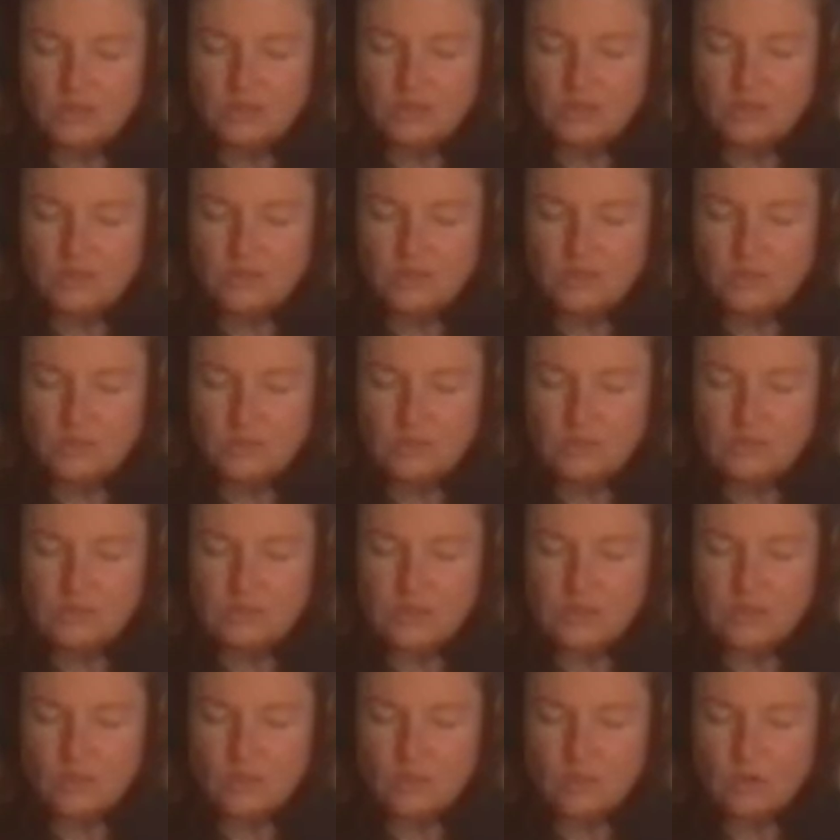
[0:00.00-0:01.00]
A lot of them are
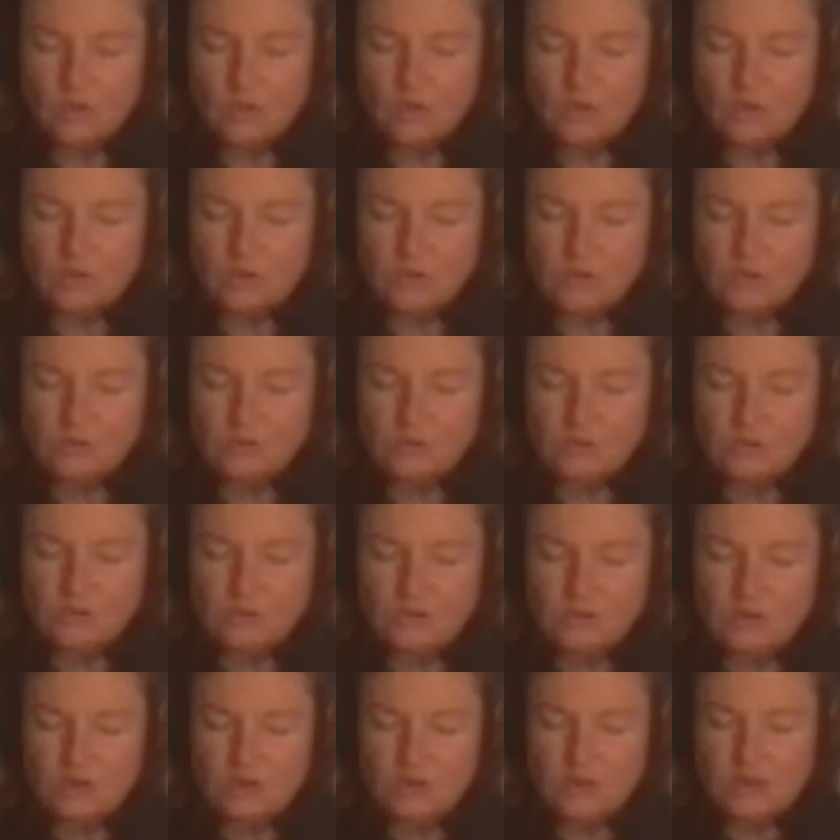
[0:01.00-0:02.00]
cyborgs,
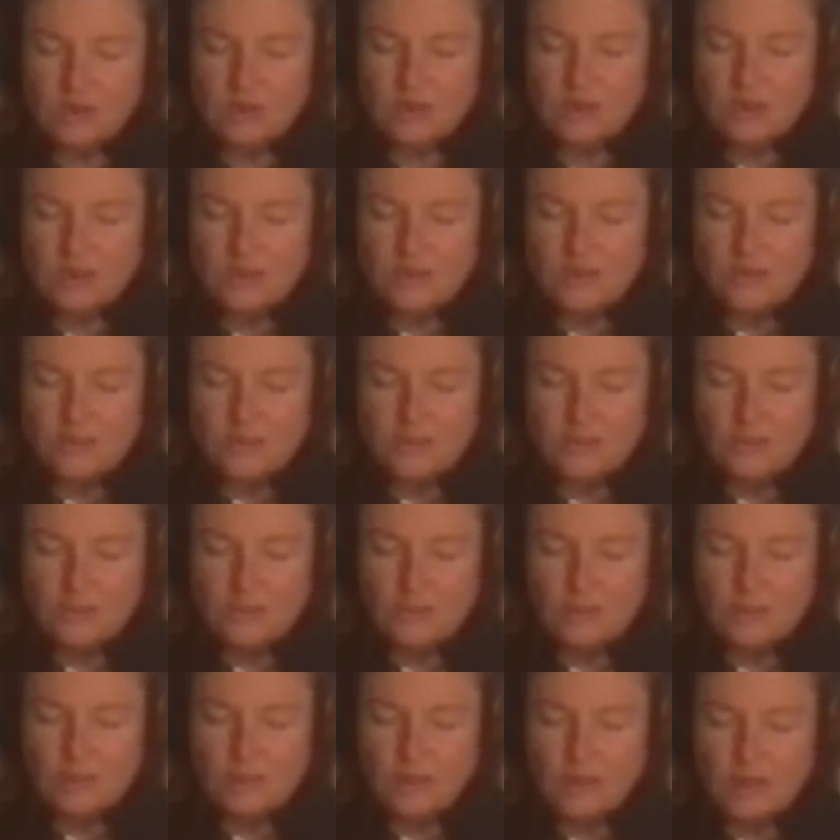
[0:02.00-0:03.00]

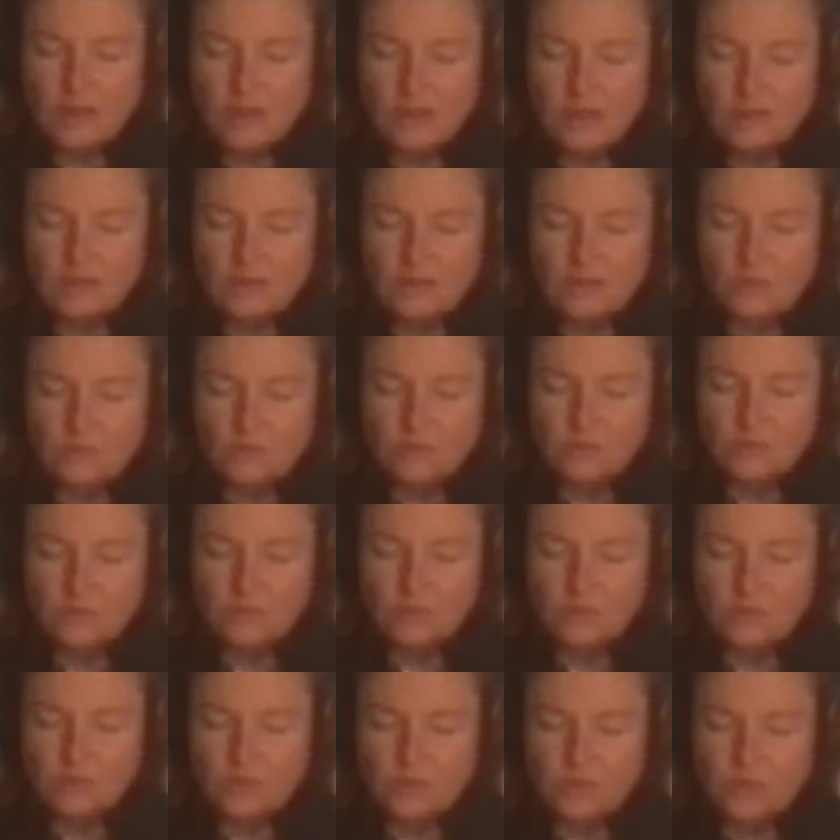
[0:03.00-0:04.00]
but those
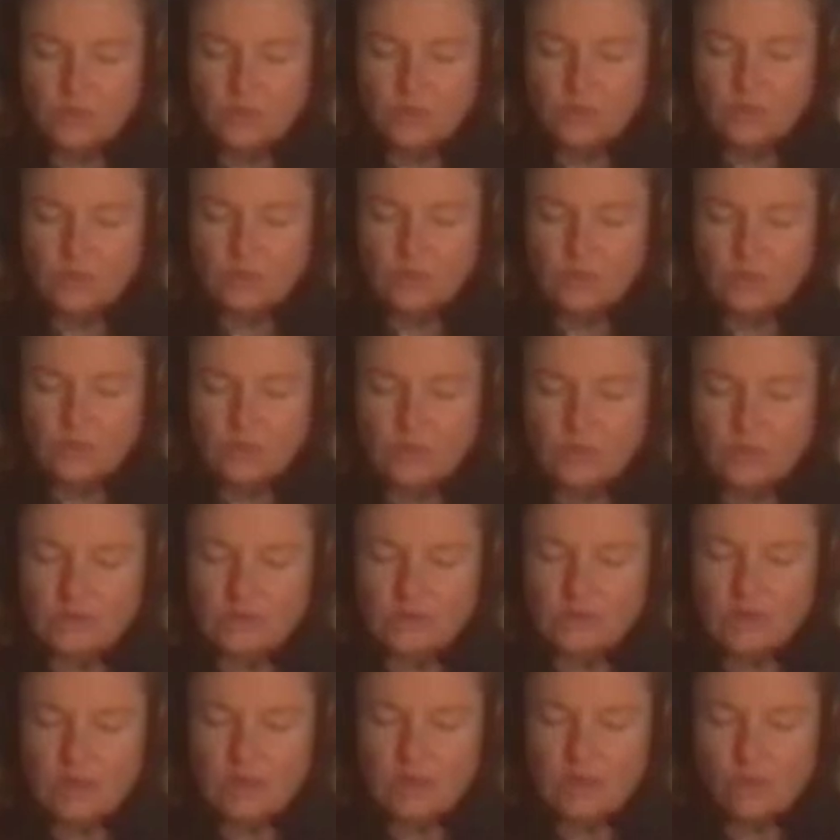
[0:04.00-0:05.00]
who control are
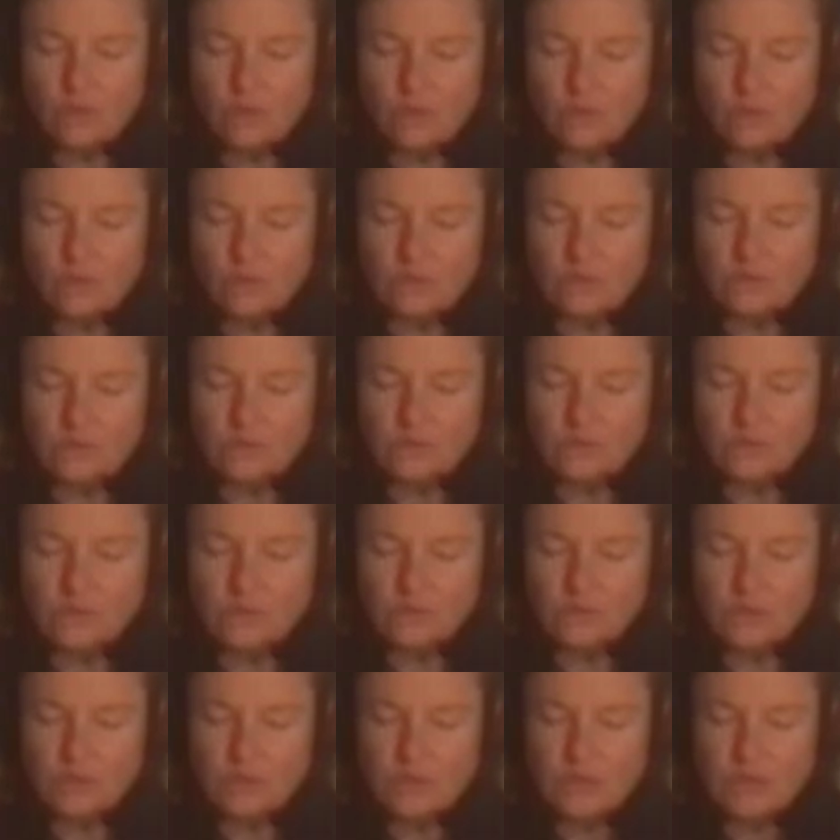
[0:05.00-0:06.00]
not
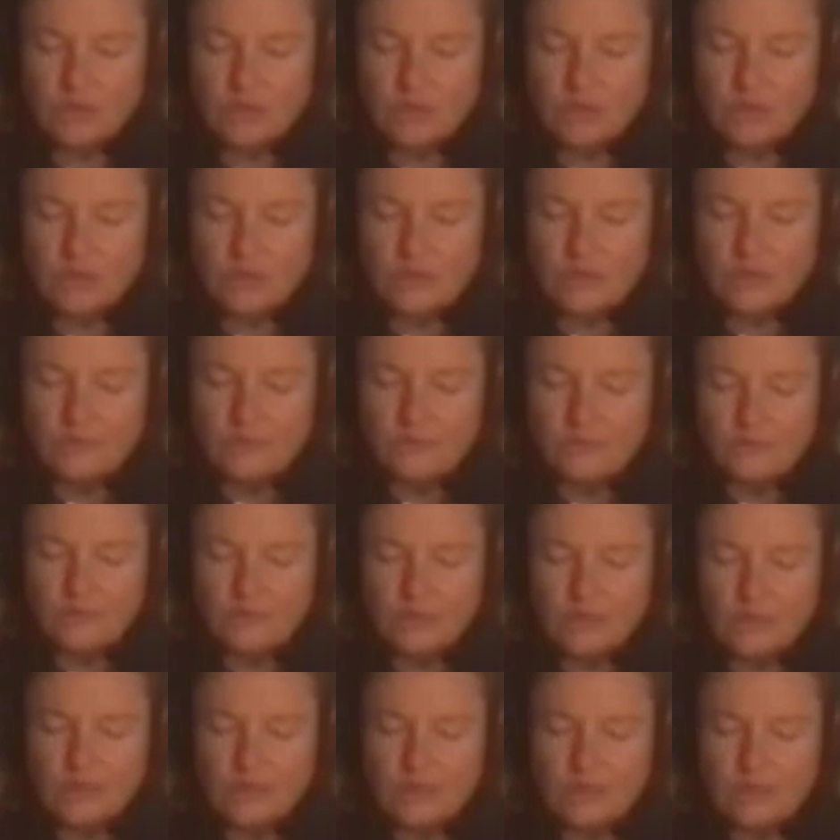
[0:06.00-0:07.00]
cyborgs.
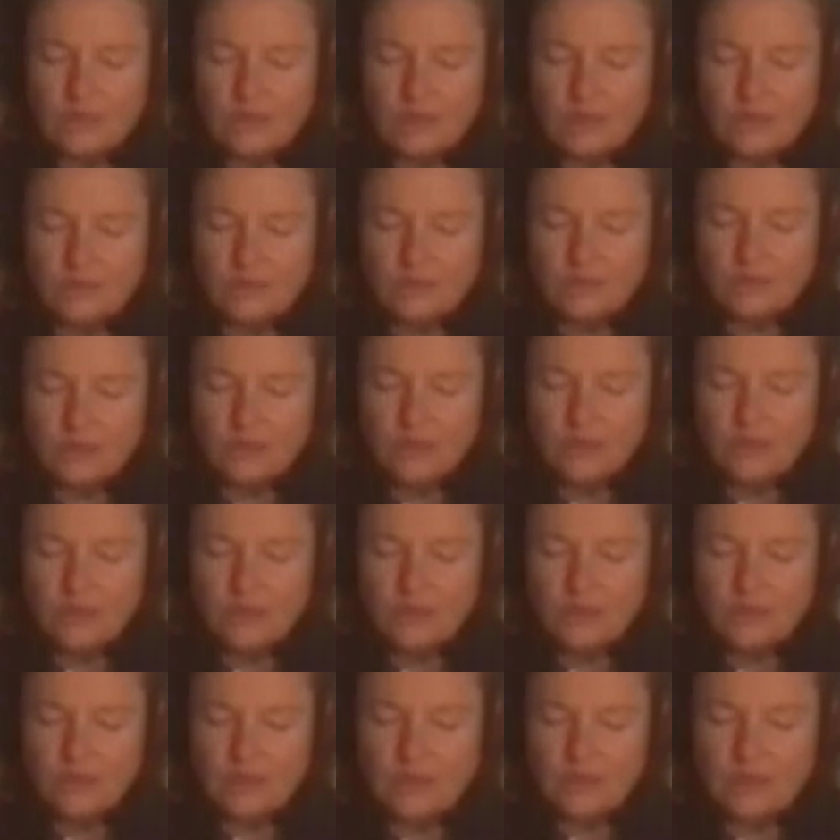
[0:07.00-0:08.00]
They are, uh, I feel
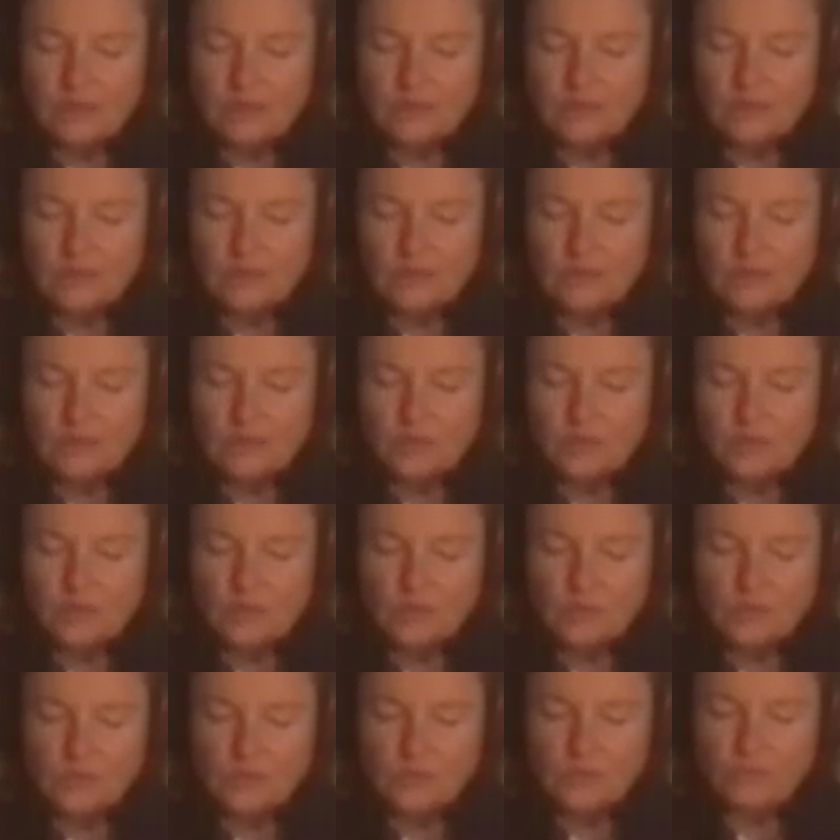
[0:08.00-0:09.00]
like, connected
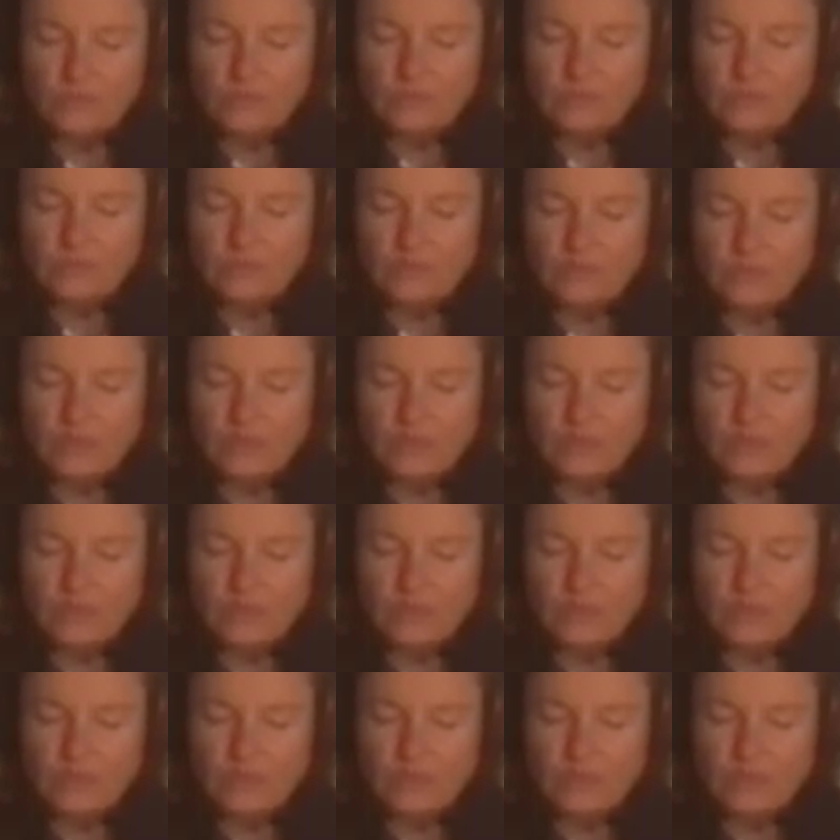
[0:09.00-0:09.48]
to,